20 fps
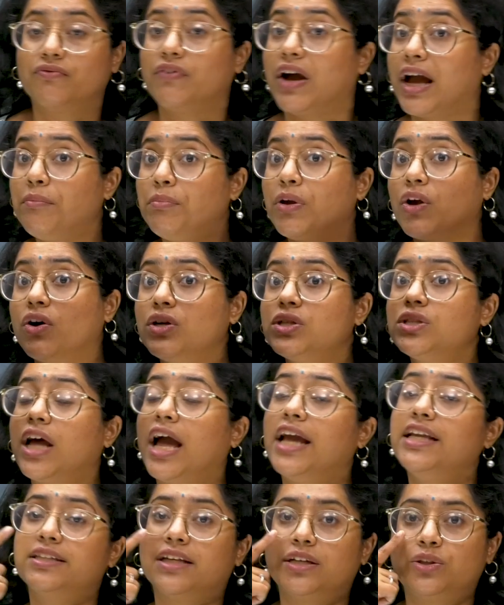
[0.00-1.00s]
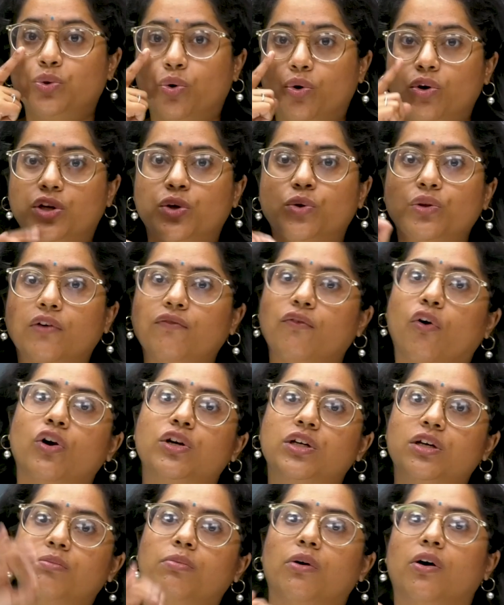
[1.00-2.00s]
Why? Because as I told you, the
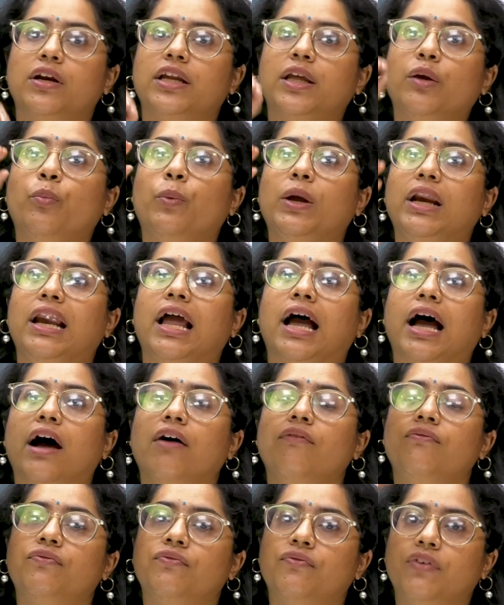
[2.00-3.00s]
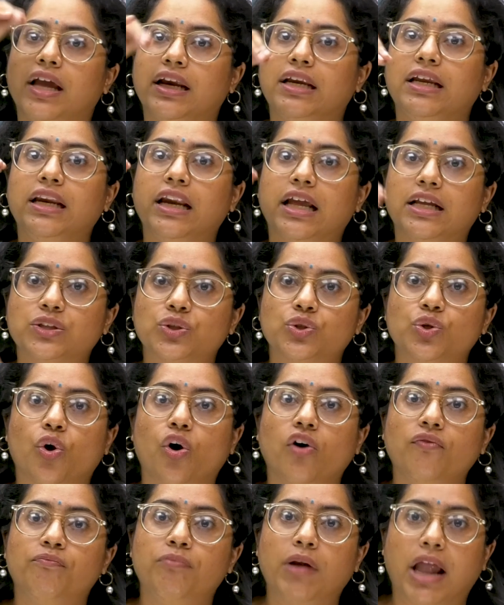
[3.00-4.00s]
water body will have very less
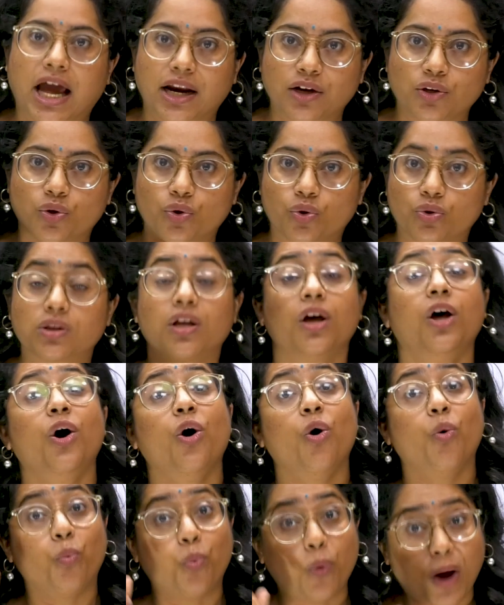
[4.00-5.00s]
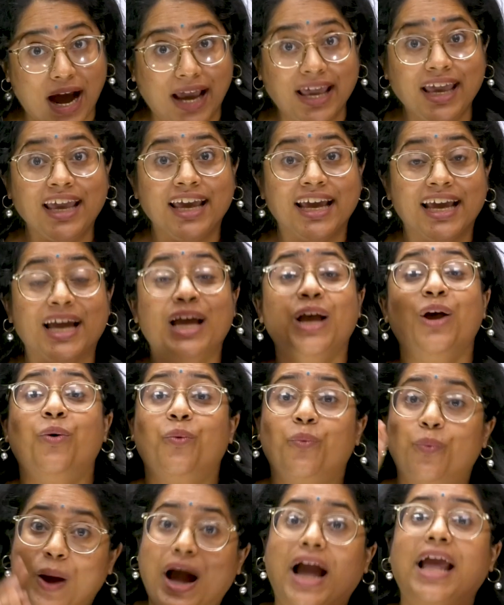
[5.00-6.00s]
of plant growth. Why?
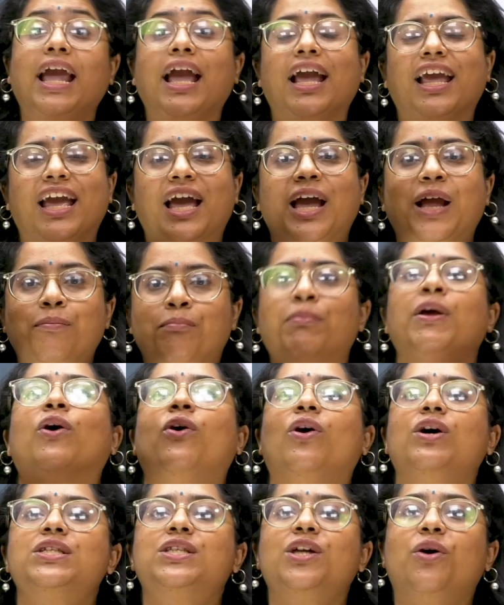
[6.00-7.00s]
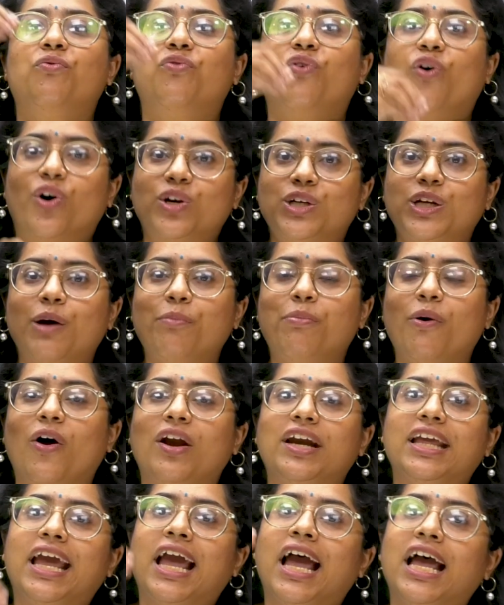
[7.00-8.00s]
Why again? Because the water
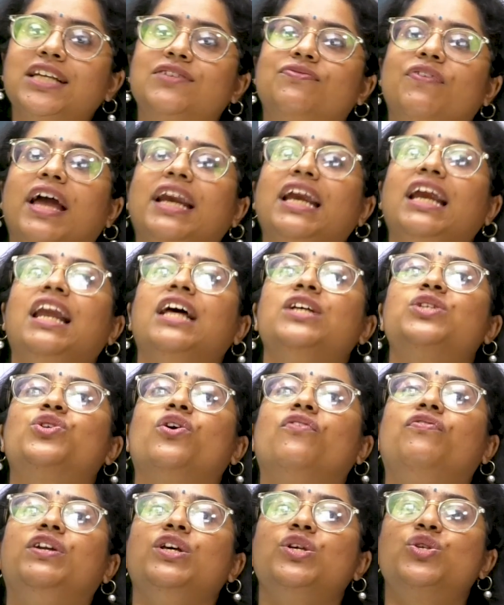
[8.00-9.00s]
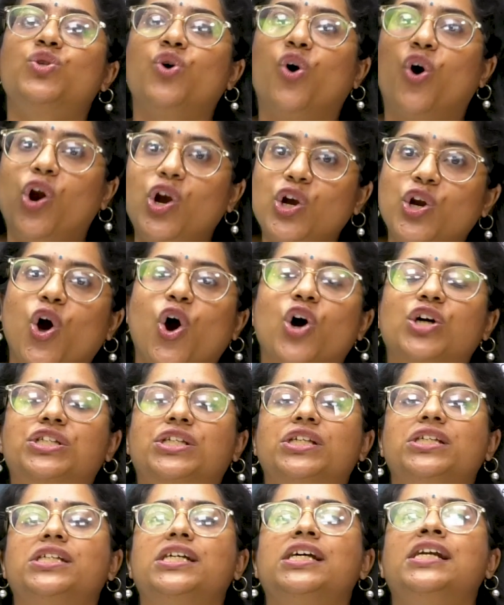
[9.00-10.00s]
body has very less of dissolved
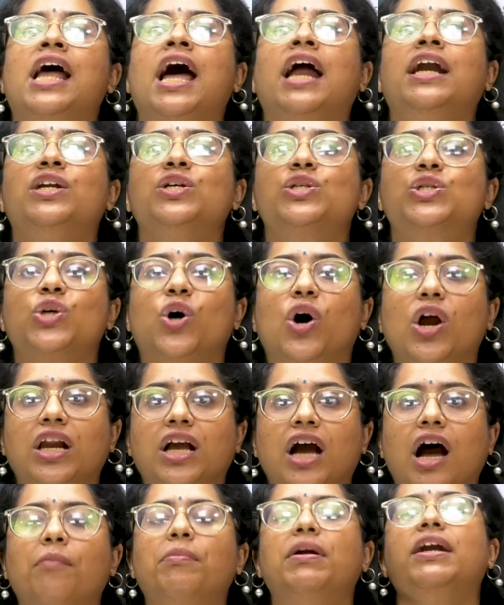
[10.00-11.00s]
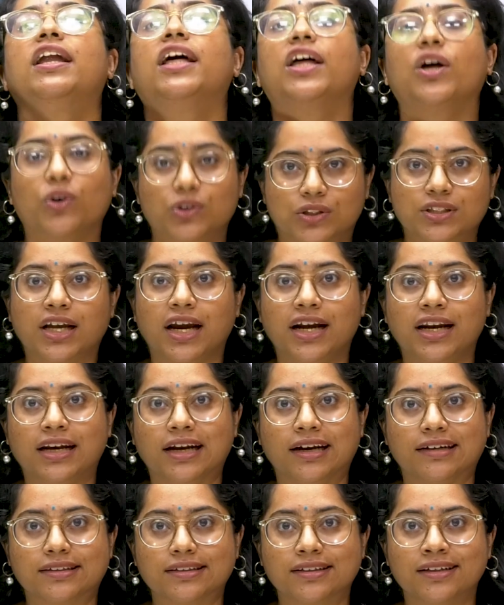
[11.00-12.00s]
oxygen and dissolved carbon dioxide
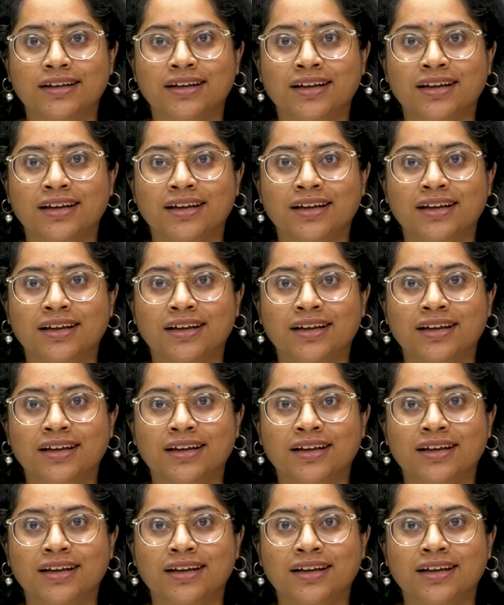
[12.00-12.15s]
in it.